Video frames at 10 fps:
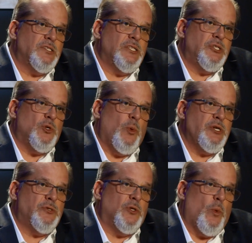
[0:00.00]

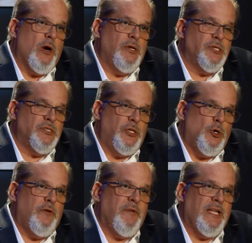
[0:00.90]
situational awareness, the
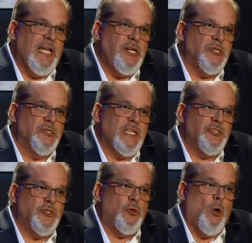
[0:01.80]
notifications
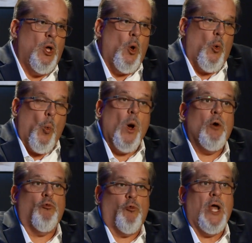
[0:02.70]
as to what
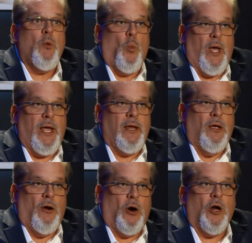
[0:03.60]
runway
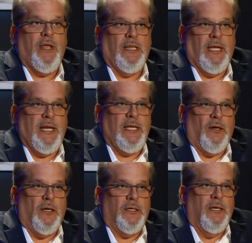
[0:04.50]
are they landing
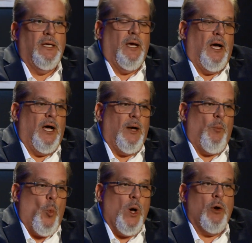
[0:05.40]
on?
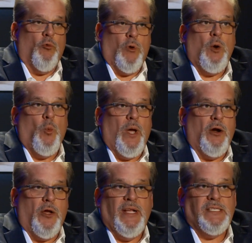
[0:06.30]
Um, what runway
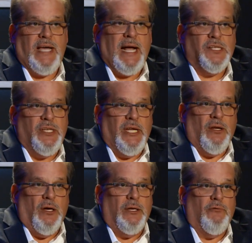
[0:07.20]
are they taxiing
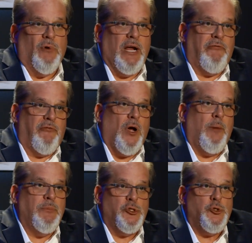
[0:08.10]
on, right?
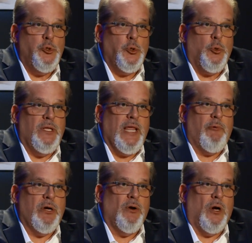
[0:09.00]
From two in that
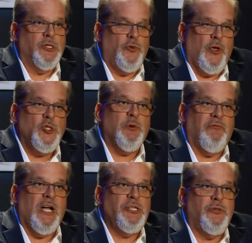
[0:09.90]
regard. So those
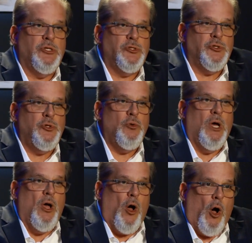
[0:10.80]
provide you the two
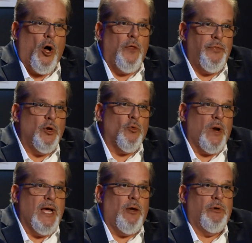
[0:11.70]
on the
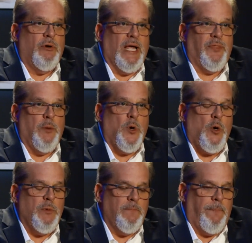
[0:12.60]
ground at the
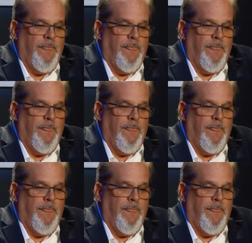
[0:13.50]
moment.